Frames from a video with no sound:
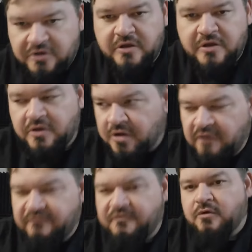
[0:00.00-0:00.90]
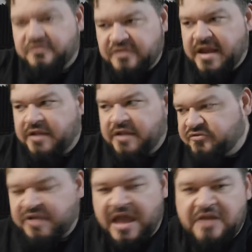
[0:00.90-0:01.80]
on all fours and kind of
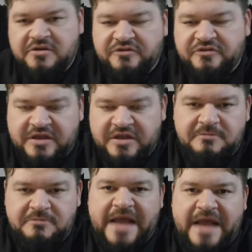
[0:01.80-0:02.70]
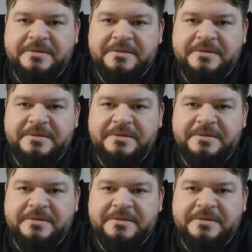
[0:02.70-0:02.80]
skittered back.